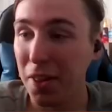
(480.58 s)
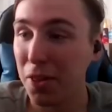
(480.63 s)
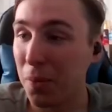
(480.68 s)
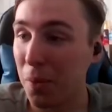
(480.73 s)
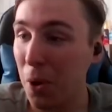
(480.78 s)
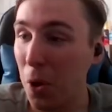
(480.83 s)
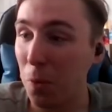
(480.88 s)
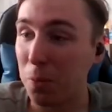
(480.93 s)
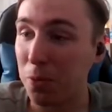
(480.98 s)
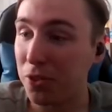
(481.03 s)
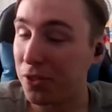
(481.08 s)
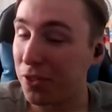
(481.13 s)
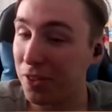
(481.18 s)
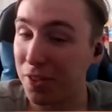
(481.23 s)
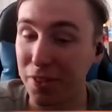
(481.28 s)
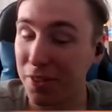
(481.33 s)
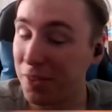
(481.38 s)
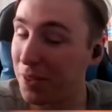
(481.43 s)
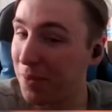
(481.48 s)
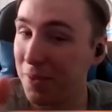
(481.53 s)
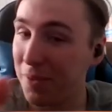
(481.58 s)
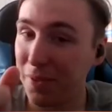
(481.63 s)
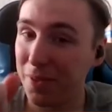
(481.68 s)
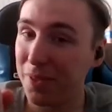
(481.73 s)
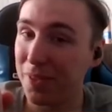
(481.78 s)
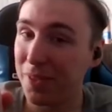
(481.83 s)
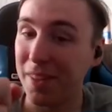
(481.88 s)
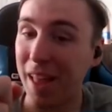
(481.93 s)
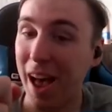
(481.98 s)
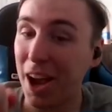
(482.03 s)
ropes,
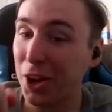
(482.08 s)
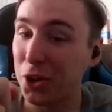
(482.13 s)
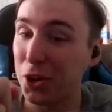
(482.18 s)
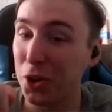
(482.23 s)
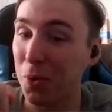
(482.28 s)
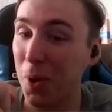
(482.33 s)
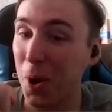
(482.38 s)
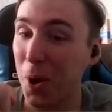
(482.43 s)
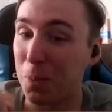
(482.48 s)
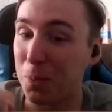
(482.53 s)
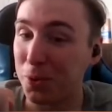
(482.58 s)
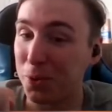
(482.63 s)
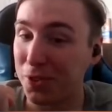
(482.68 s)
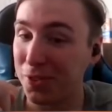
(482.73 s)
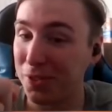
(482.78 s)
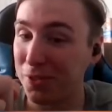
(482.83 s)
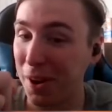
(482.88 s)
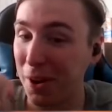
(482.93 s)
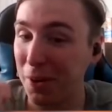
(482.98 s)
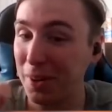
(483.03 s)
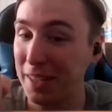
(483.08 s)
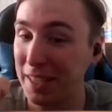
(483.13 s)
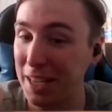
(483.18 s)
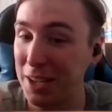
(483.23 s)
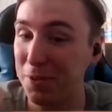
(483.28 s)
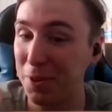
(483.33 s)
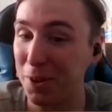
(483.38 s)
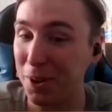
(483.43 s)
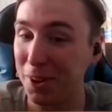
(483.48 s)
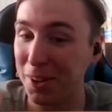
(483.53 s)
not good ropes, very
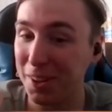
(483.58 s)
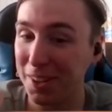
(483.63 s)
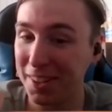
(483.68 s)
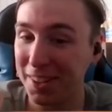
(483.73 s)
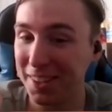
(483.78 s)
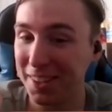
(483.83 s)
evil,